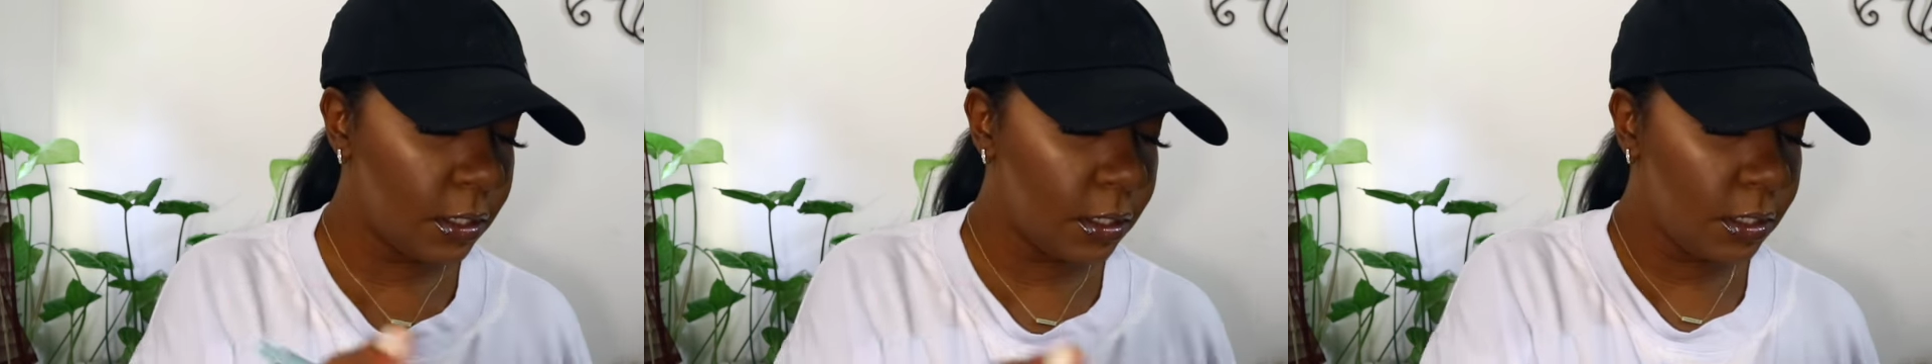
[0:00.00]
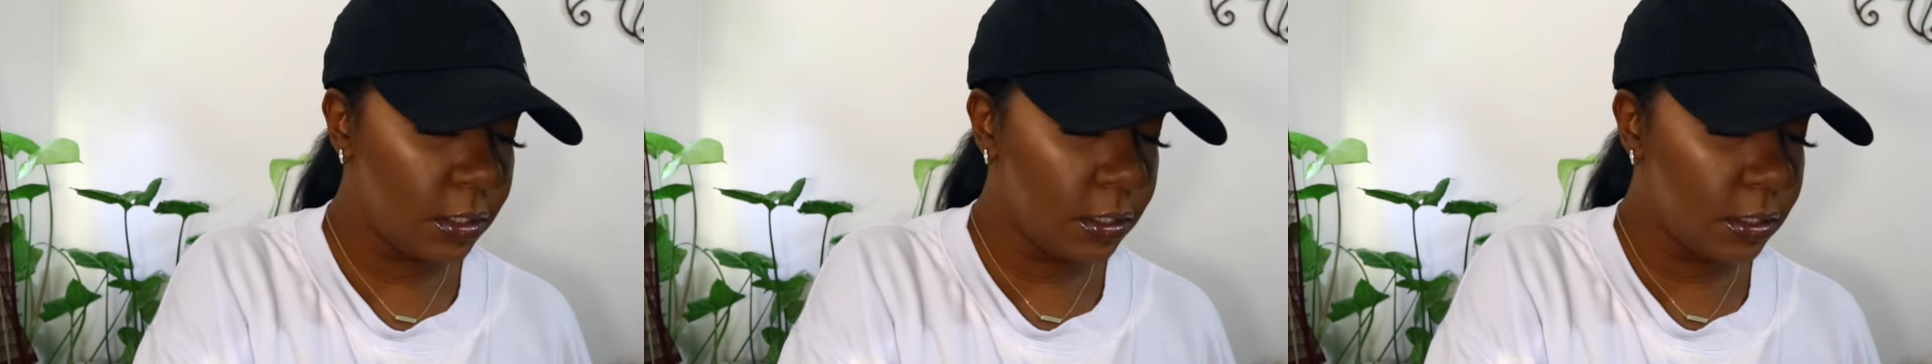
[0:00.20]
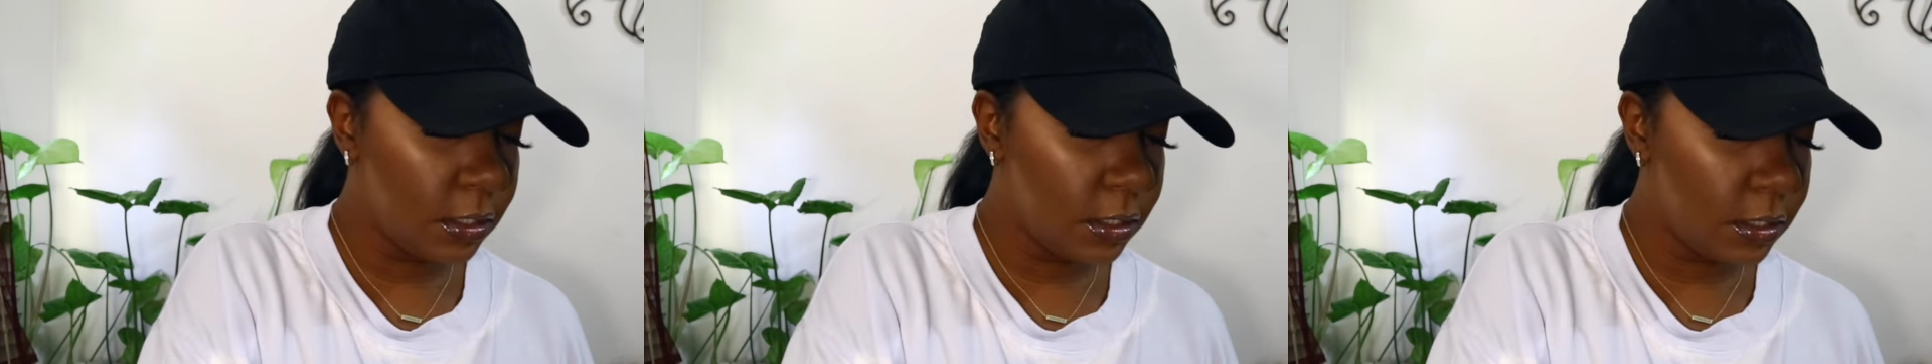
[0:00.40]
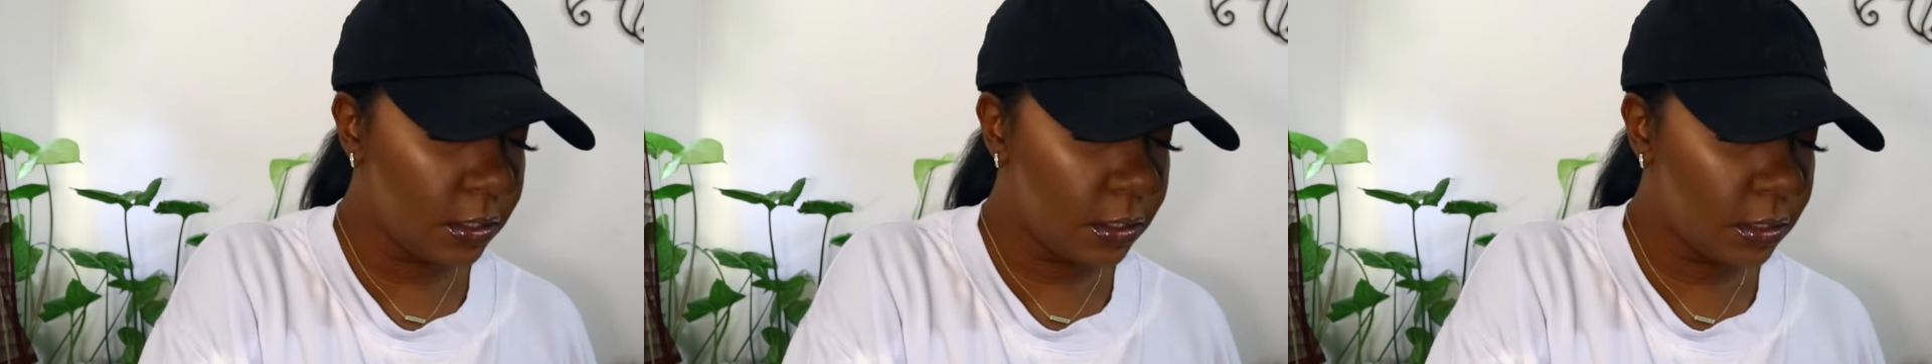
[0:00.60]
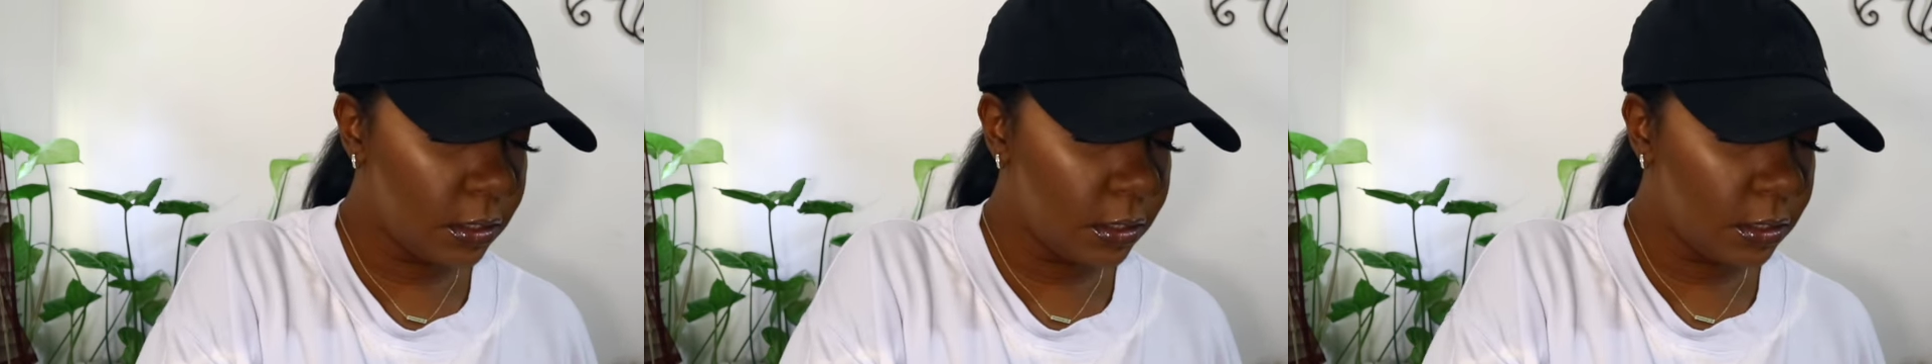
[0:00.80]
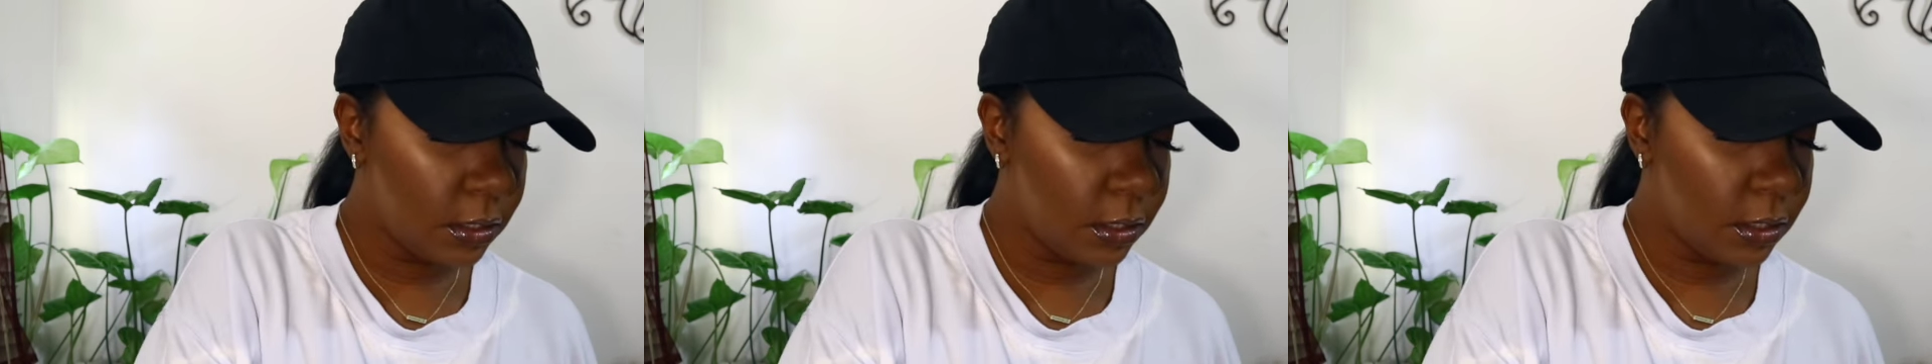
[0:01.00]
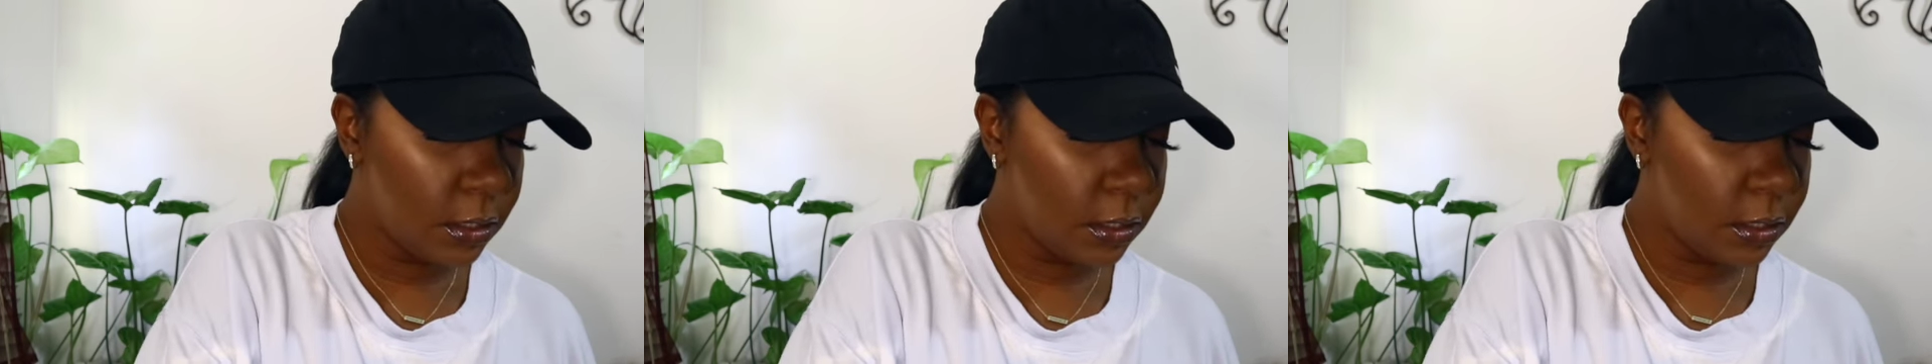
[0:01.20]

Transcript: Uh,